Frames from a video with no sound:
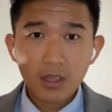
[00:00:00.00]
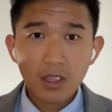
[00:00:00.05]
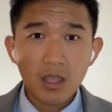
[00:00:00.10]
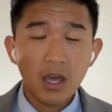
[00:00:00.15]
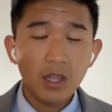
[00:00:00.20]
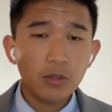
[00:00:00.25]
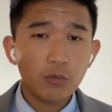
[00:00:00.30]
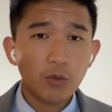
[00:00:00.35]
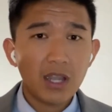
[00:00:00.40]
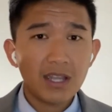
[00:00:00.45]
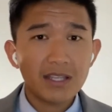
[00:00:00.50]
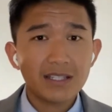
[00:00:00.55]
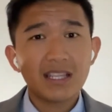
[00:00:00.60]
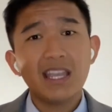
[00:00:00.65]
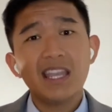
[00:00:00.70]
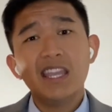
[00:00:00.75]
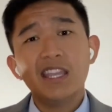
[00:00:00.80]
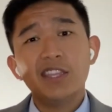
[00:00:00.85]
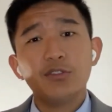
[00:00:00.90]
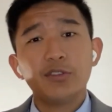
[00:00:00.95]
Otherwise,
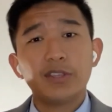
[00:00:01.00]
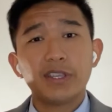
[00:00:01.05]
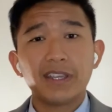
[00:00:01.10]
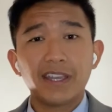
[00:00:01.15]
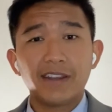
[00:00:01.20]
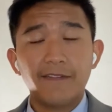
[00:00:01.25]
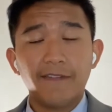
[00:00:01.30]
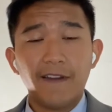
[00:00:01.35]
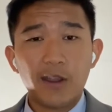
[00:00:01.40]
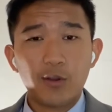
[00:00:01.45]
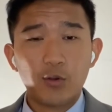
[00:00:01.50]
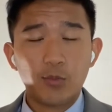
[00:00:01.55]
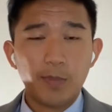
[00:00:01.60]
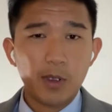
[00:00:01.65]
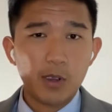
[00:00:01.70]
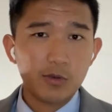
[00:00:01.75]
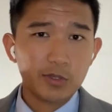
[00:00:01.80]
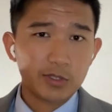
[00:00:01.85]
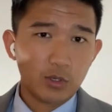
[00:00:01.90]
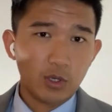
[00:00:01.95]
you can get a vinyl
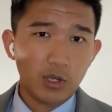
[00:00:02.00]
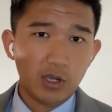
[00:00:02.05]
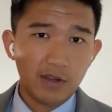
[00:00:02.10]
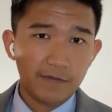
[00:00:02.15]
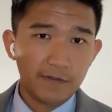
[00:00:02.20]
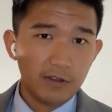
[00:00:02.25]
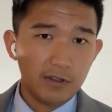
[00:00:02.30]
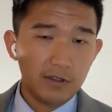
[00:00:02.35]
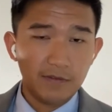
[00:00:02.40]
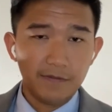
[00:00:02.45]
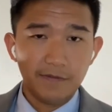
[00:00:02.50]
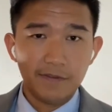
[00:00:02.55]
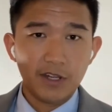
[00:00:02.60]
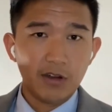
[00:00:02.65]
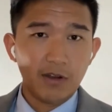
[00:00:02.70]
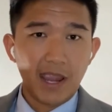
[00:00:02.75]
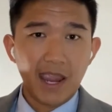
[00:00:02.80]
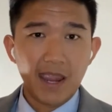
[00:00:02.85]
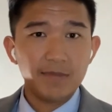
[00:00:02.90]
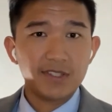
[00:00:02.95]
post off of
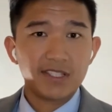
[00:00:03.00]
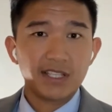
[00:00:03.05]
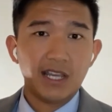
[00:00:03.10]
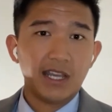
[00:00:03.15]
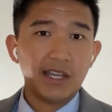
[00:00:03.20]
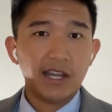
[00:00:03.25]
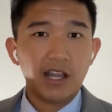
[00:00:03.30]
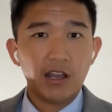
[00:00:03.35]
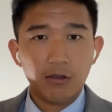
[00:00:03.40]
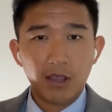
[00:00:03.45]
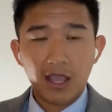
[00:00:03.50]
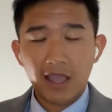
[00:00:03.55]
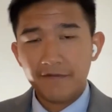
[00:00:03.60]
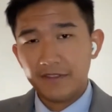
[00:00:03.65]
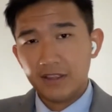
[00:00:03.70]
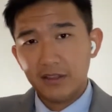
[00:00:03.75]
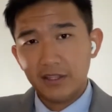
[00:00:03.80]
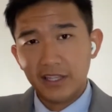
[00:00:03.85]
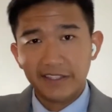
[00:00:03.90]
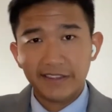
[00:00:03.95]
Amazon. I'll have
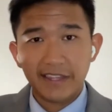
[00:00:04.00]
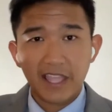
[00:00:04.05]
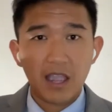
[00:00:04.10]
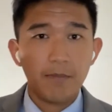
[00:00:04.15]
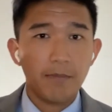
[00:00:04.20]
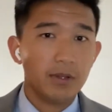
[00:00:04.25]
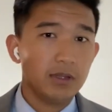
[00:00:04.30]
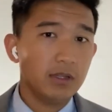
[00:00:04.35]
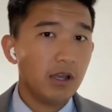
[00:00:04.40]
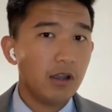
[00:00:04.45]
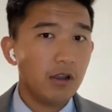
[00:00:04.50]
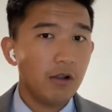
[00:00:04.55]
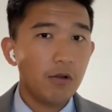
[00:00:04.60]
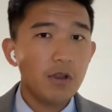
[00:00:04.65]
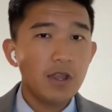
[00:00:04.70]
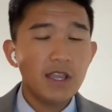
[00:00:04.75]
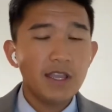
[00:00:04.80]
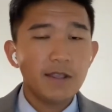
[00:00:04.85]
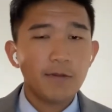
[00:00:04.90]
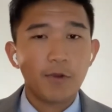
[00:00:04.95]
the link down below
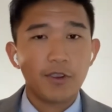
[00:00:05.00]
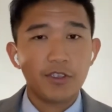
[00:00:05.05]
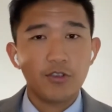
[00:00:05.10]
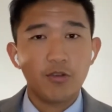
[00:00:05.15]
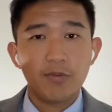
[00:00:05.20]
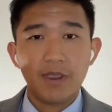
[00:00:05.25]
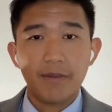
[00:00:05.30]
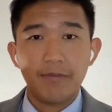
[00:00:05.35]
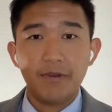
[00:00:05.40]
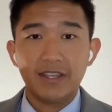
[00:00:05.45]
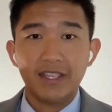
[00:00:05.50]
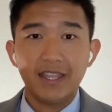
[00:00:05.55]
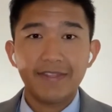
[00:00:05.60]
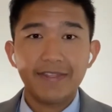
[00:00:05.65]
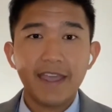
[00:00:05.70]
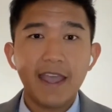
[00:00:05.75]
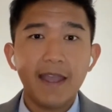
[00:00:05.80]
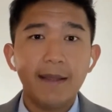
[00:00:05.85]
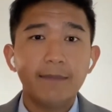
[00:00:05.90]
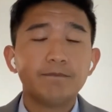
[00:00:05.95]
where you'll be able to get
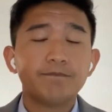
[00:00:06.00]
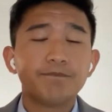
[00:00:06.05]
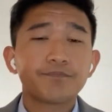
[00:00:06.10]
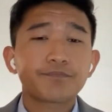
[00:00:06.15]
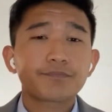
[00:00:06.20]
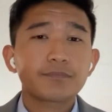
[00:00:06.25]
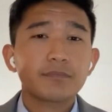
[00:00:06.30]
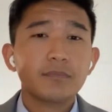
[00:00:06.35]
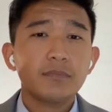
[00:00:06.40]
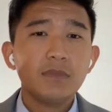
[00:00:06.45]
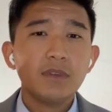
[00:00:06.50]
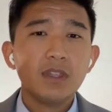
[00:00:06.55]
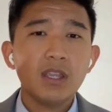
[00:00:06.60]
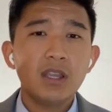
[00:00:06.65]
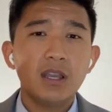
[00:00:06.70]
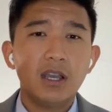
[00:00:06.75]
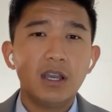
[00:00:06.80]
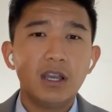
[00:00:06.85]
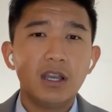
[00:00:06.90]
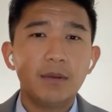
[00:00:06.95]
that.
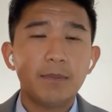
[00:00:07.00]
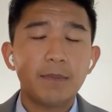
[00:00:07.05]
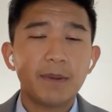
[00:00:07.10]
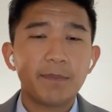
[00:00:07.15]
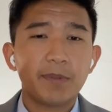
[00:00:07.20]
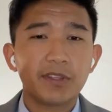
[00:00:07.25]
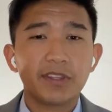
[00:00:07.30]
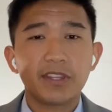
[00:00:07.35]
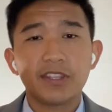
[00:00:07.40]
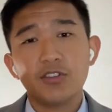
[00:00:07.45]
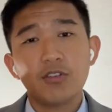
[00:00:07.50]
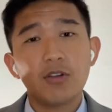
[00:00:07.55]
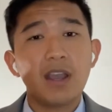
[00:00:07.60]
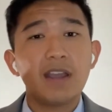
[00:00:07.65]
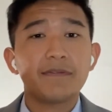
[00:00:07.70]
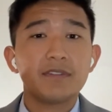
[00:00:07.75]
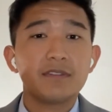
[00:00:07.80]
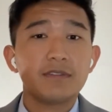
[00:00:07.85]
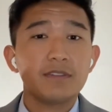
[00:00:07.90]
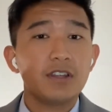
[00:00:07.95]
But then you'll
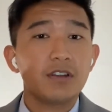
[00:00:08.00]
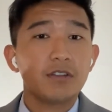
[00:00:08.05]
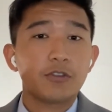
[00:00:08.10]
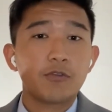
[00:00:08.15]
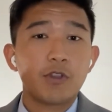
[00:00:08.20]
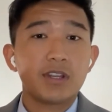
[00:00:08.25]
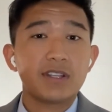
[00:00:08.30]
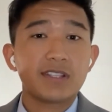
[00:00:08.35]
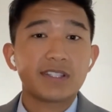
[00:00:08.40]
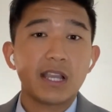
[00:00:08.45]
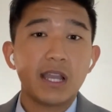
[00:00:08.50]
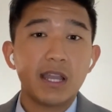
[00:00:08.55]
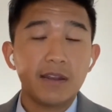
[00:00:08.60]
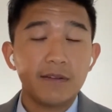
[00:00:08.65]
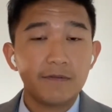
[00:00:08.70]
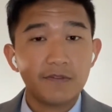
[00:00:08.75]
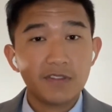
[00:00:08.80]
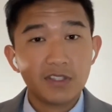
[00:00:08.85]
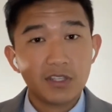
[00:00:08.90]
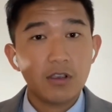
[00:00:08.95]
have to create a sign
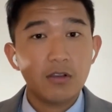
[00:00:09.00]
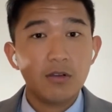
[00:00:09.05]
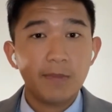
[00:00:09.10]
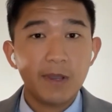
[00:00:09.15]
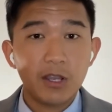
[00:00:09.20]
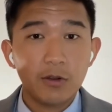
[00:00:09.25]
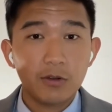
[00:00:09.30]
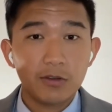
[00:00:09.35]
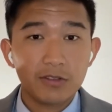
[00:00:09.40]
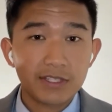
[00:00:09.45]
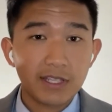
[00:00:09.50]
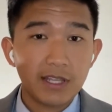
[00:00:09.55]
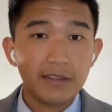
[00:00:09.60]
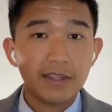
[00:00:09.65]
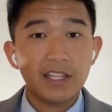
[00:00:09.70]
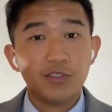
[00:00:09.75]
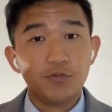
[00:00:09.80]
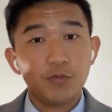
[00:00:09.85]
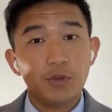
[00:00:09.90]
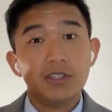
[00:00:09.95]
for sale by owner sign.
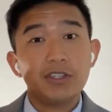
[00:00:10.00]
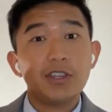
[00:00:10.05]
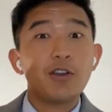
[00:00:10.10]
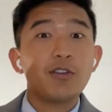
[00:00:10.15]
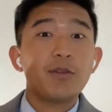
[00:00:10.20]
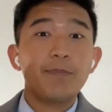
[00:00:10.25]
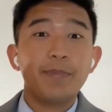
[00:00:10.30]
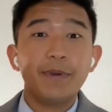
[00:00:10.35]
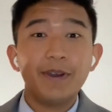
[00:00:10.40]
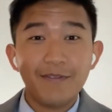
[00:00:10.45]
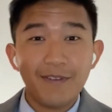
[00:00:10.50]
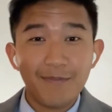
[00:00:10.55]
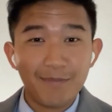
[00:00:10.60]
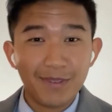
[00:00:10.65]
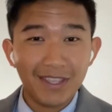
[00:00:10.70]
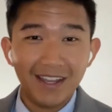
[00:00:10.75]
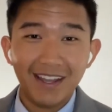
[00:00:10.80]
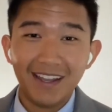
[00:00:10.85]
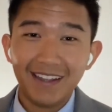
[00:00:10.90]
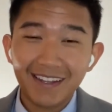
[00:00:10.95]
That's really going above and
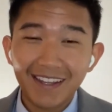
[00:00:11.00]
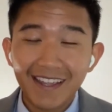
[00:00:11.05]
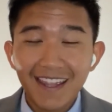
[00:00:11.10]
beyond.